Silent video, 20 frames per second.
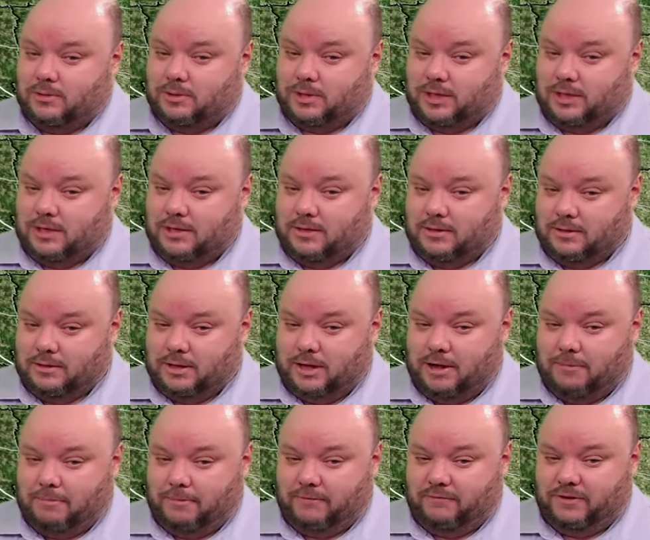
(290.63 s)
the
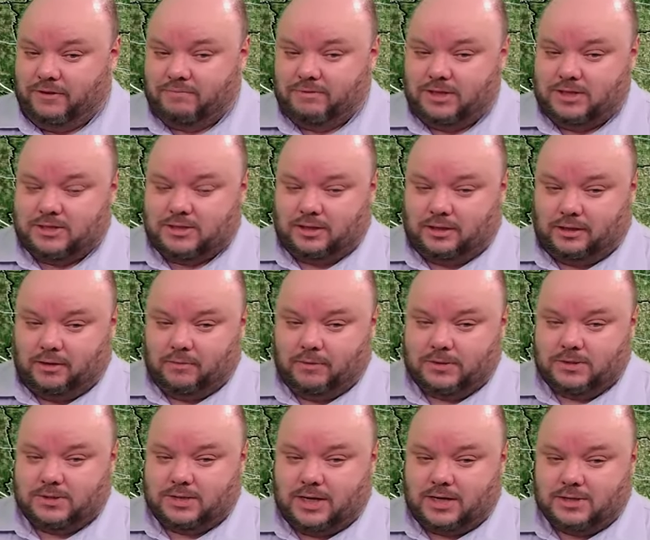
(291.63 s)
upper 50s to lower
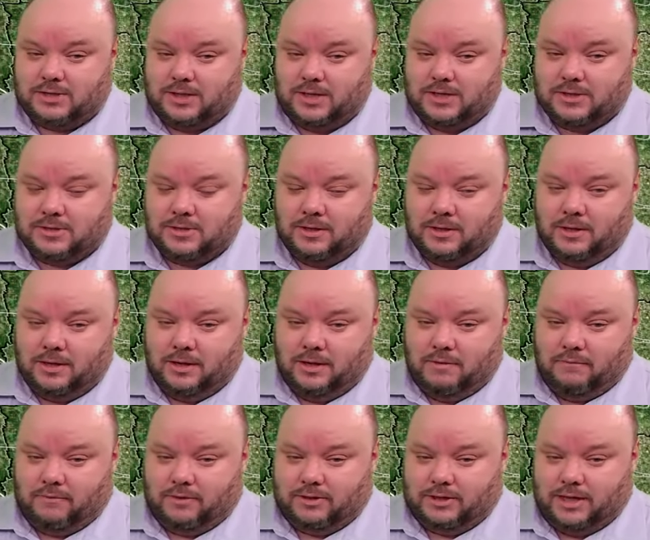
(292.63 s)
60s
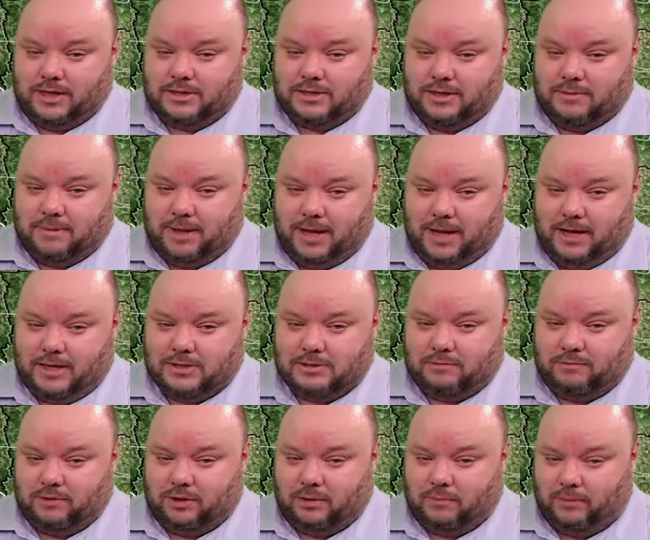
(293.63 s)
for daytime highs
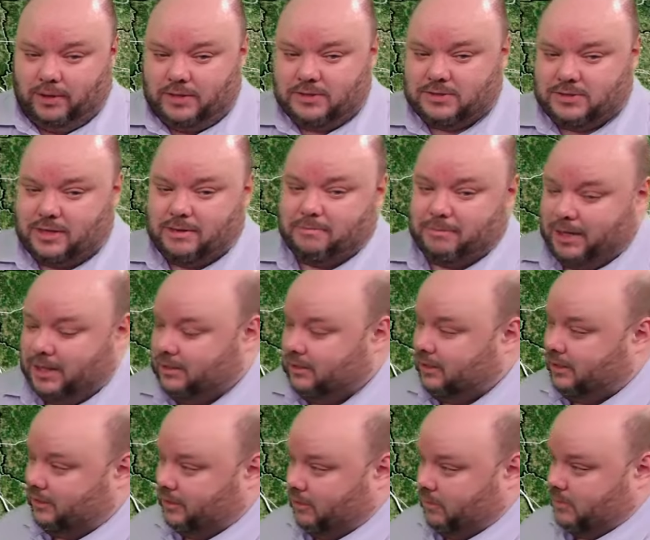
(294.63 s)
for our Wednesday,
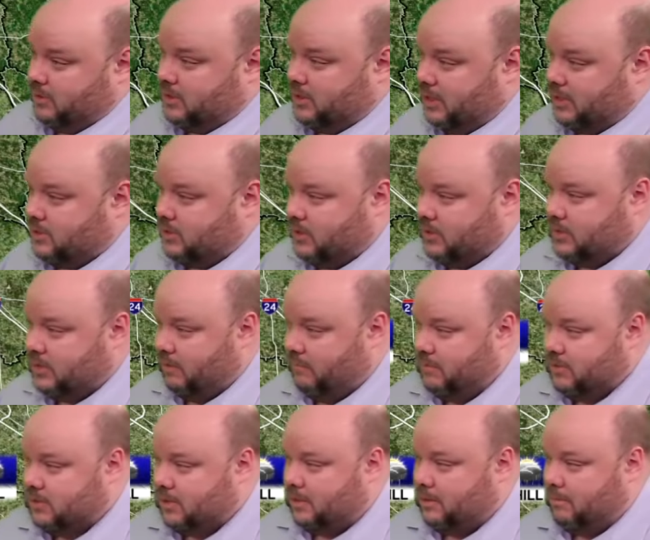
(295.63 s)
mainly lower 60s over
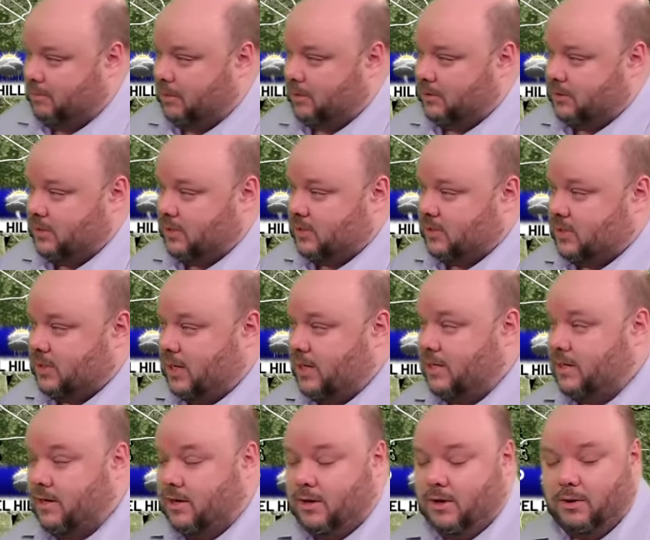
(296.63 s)
southern middle
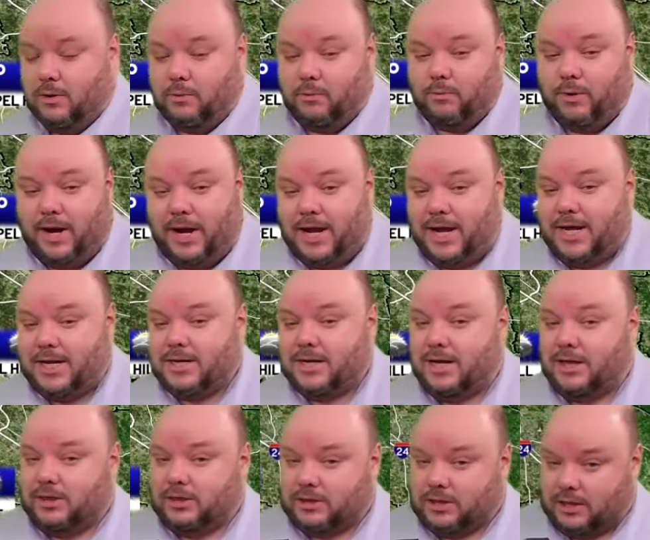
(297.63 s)
Tennessee. Rain
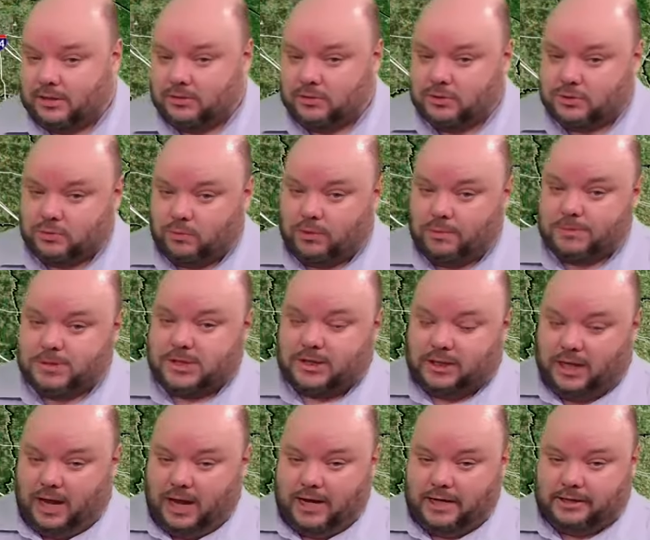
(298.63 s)
and thunderstorms
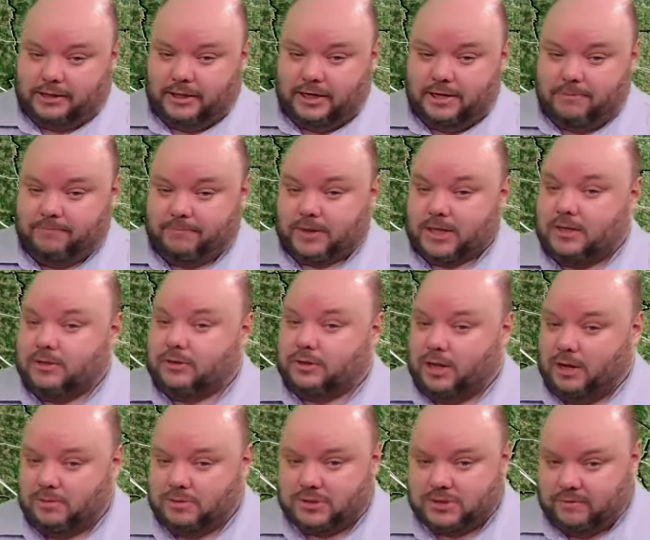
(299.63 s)
likely
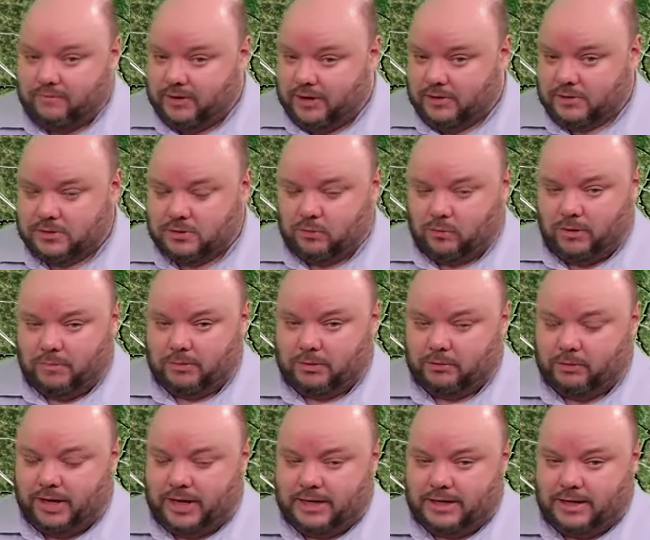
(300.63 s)
no severe storm
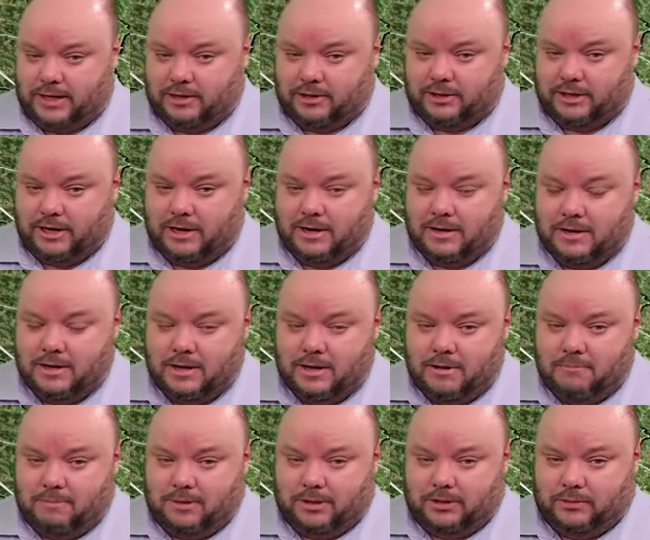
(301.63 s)
threat out there,
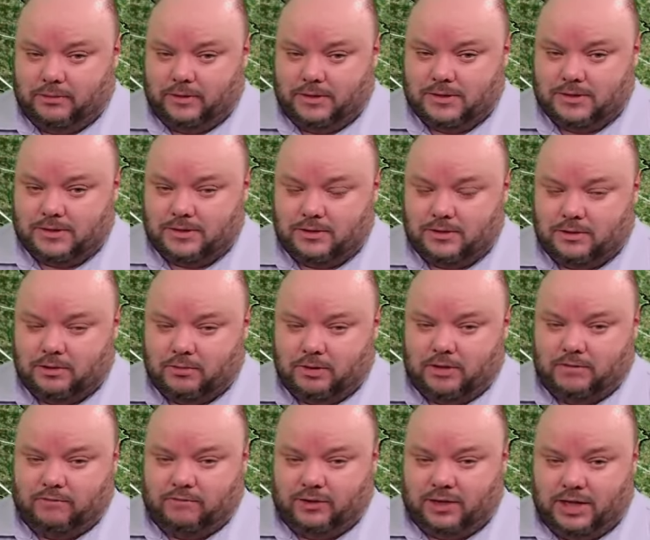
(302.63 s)
but there is threat
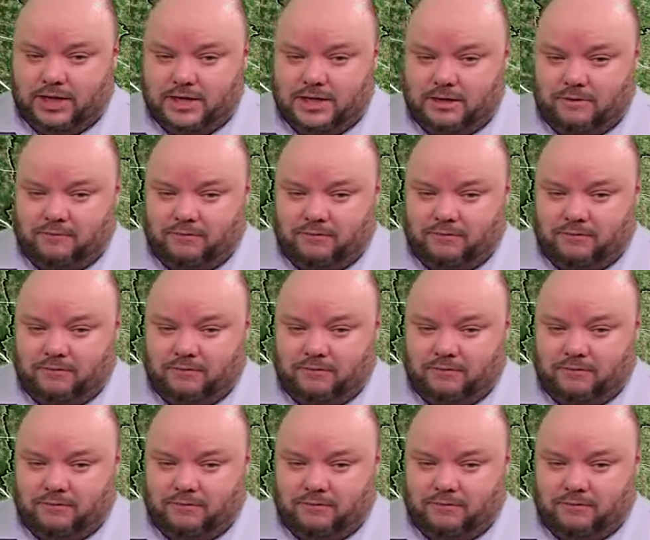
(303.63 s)
of flooding and